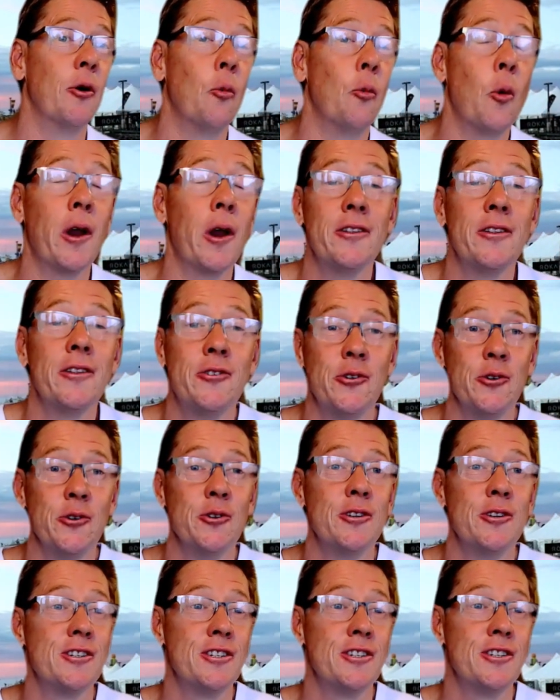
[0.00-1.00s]
I wanted to
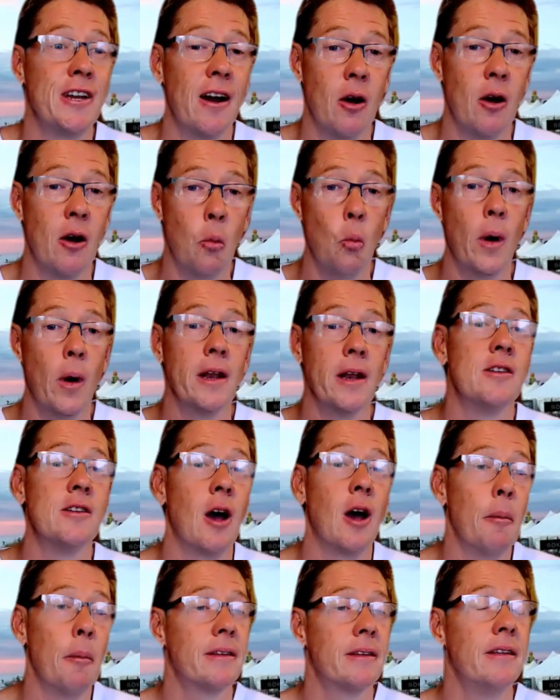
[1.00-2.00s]
just share on one
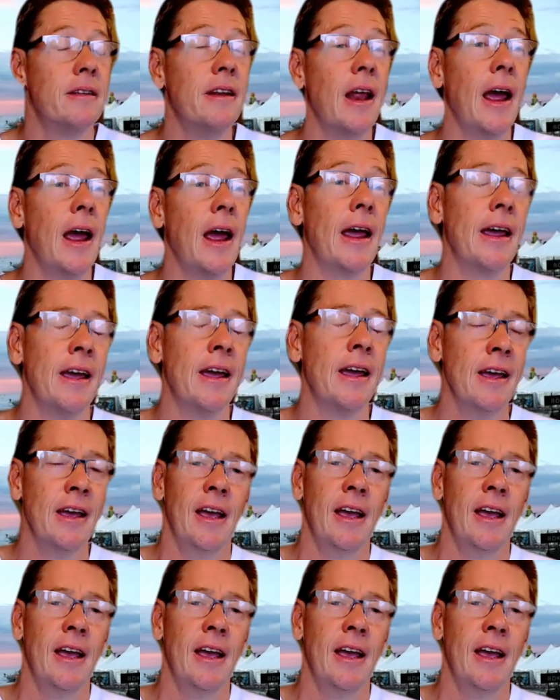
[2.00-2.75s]
topic today,